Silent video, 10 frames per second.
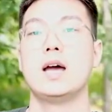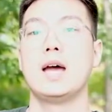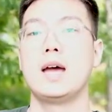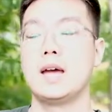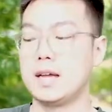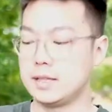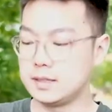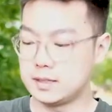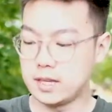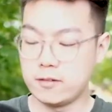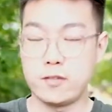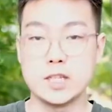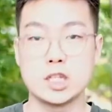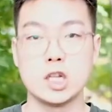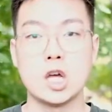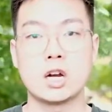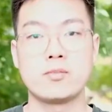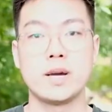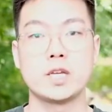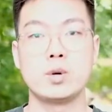and it fits a lot of
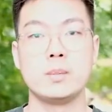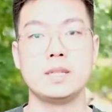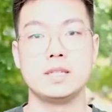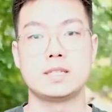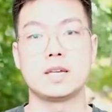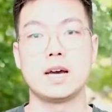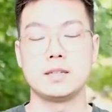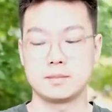my equipment inside.